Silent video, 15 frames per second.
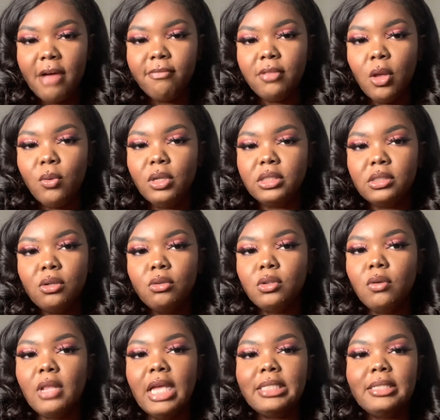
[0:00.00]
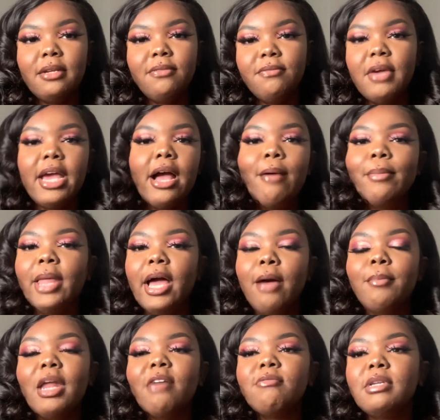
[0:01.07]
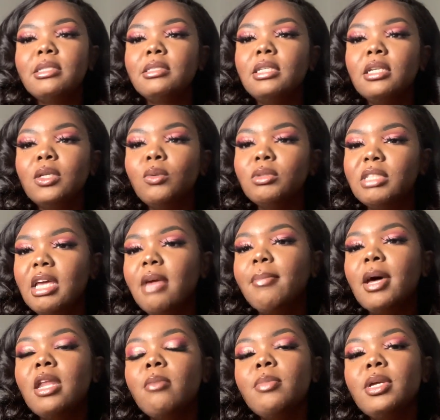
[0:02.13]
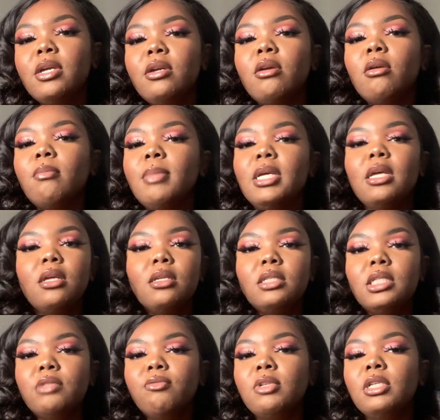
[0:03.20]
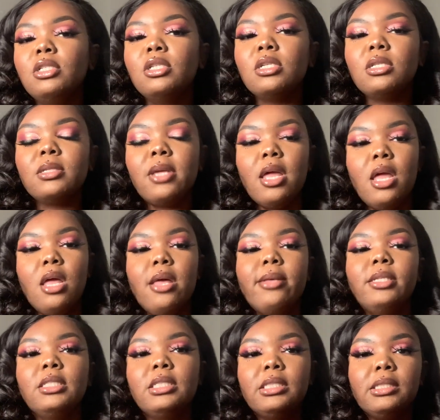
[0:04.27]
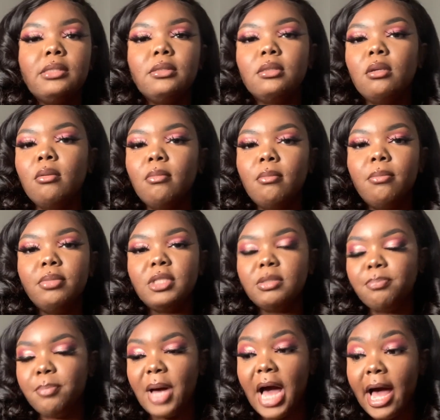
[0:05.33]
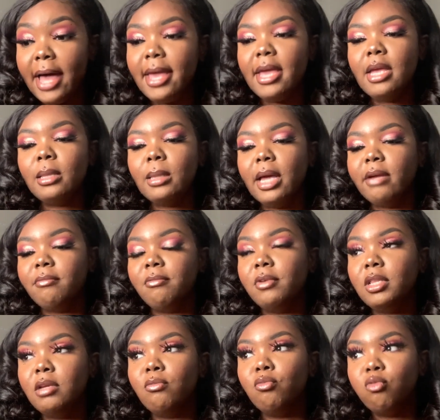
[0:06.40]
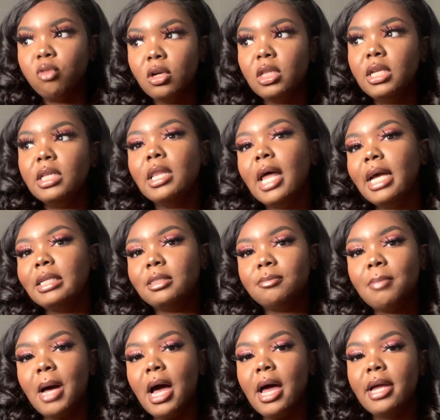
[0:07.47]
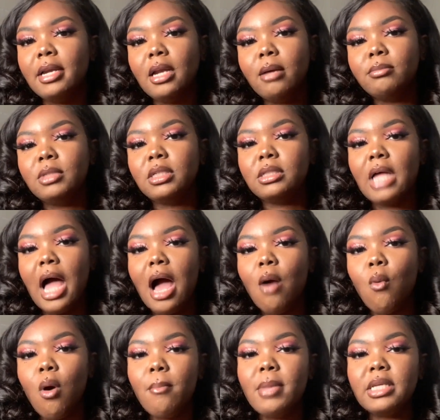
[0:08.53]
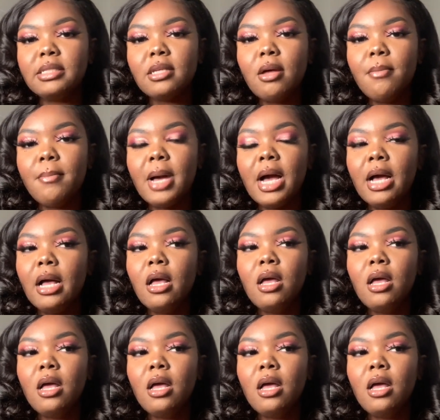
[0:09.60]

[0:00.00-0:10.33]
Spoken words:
flow is so light to the fact I'm like, I'm not gonna stick no tampon up in here, because it's really just spot and like really, really like spot, and I'm just like, I don't want to mess up my